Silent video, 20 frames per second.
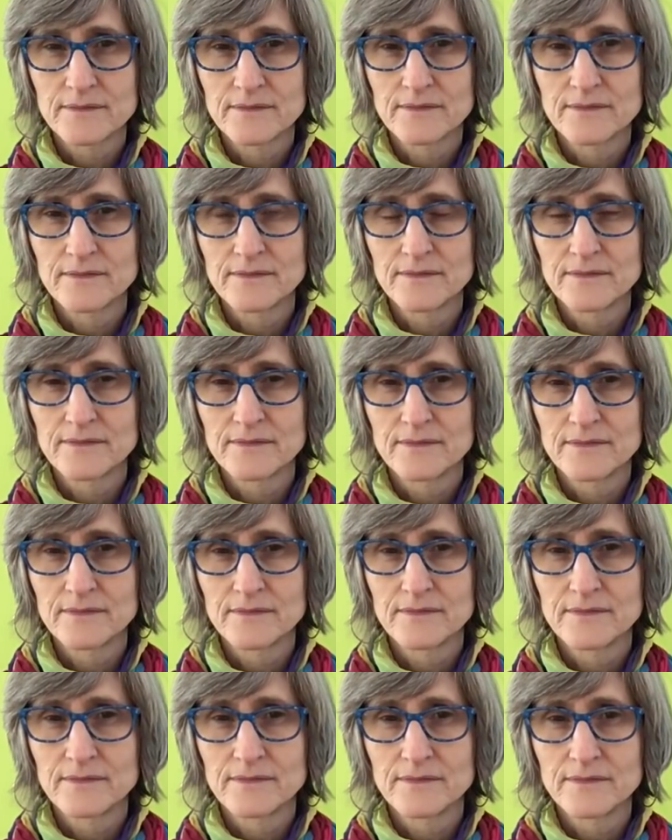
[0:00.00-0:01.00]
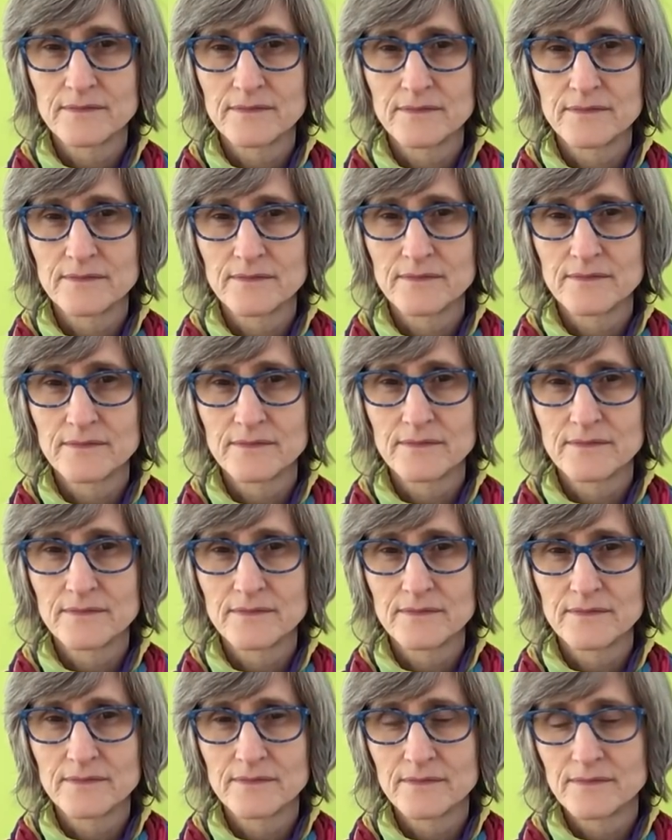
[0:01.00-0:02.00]

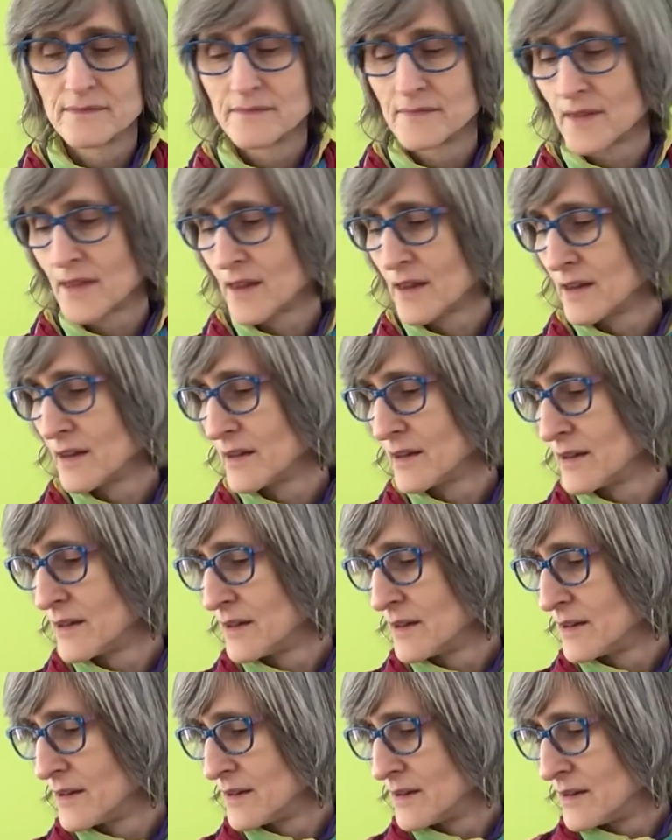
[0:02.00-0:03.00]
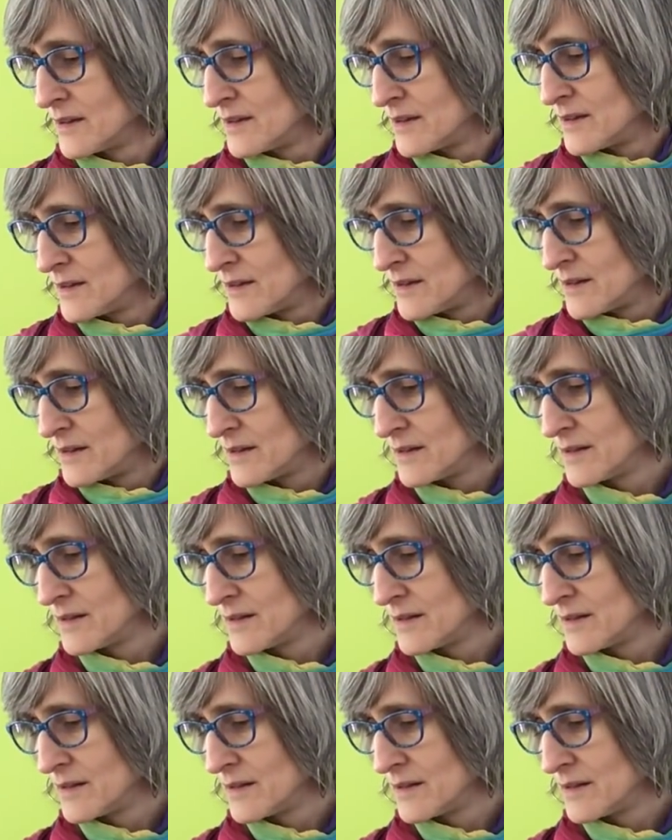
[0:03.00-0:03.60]
(no one is talking)